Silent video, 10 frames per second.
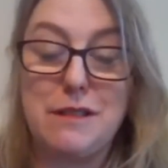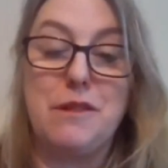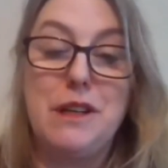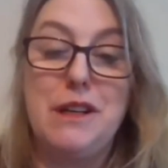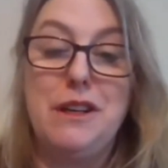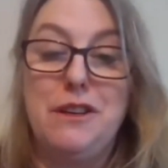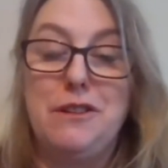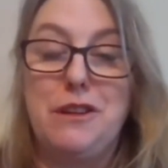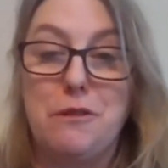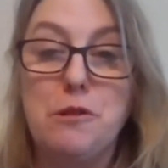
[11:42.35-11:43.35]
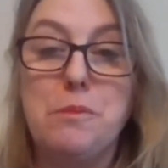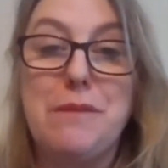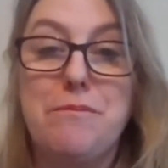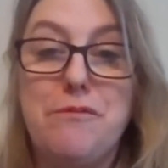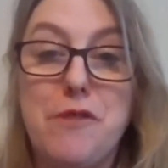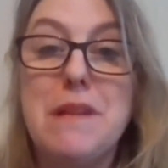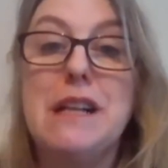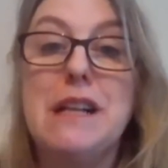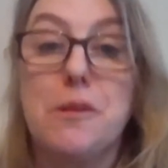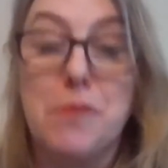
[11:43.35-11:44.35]
So you know you'll be
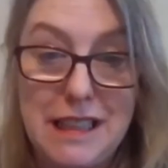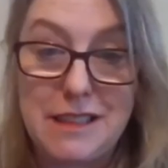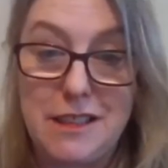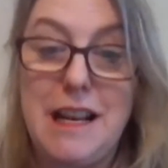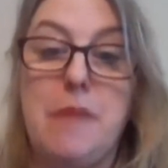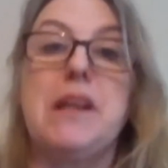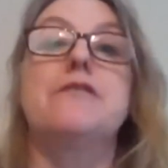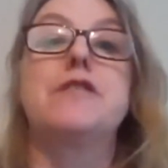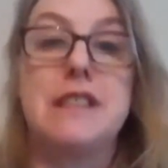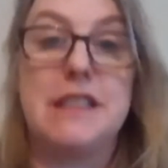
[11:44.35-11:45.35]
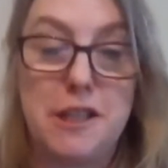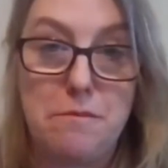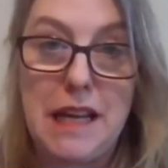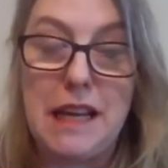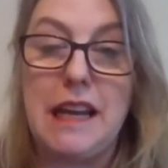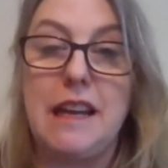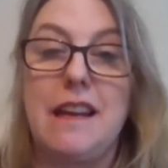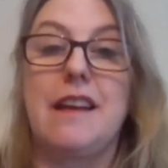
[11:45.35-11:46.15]
familiar with that dynamic of decision making